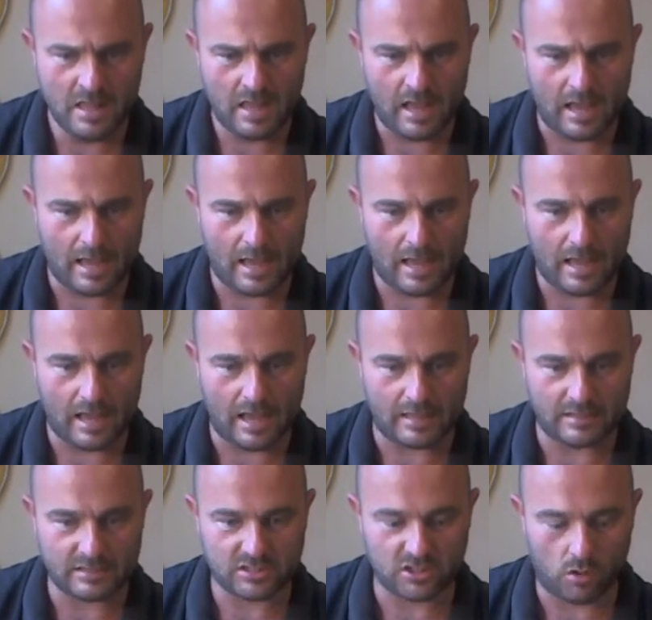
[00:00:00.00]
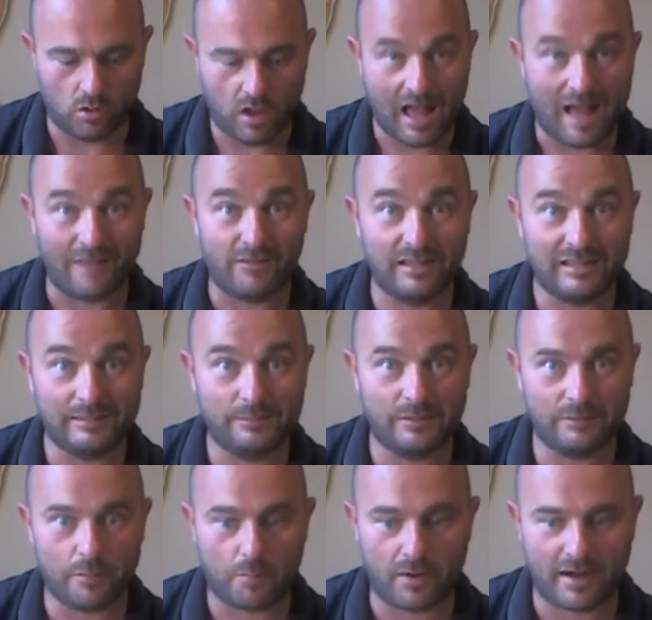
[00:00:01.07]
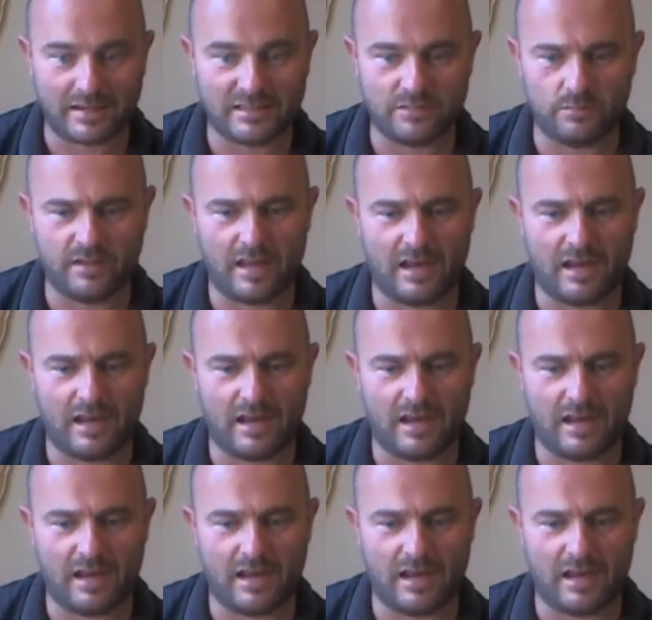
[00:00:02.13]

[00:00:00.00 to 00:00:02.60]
And so have a little bit of a practice with that.